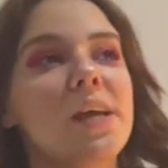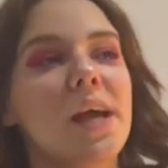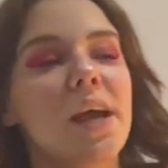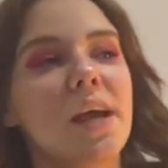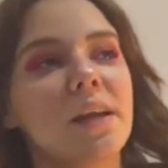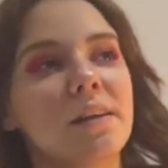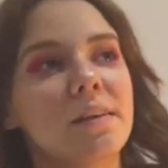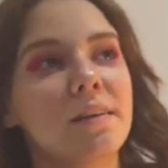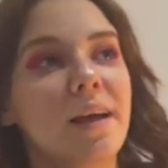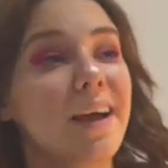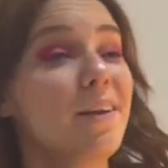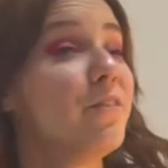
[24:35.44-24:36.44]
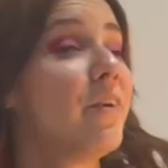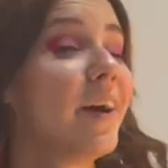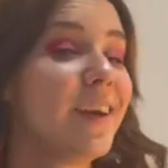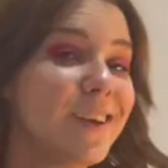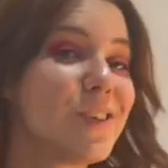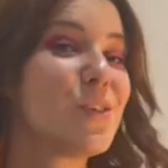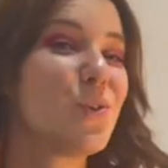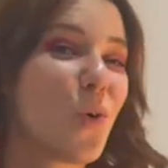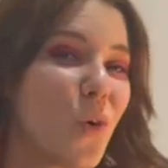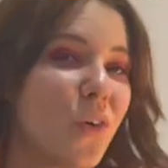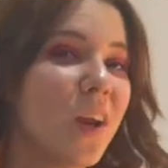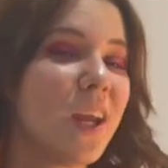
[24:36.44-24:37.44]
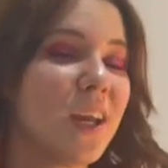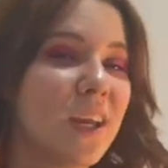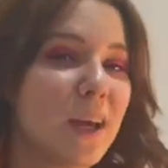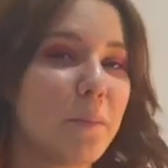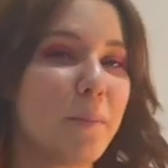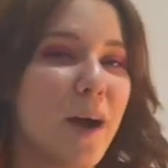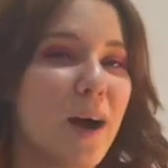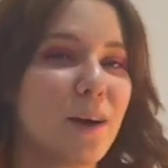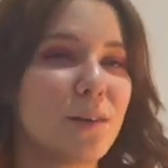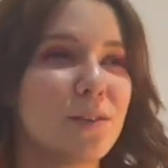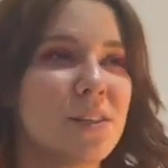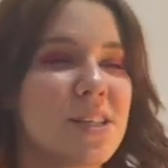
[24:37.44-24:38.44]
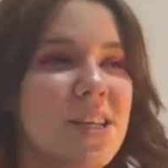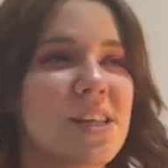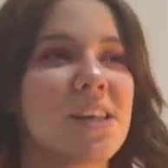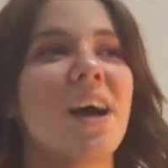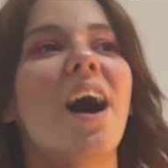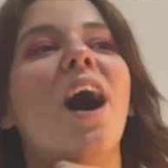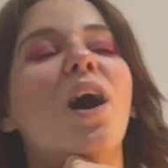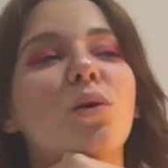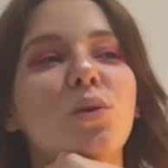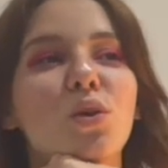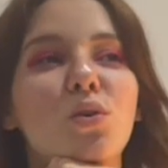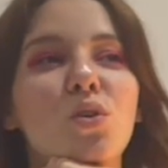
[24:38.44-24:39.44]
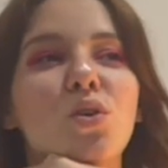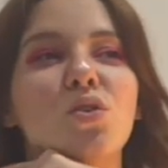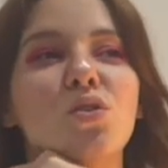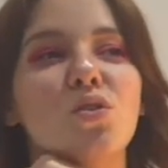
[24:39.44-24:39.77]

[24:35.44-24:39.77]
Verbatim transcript: an edifying story about how you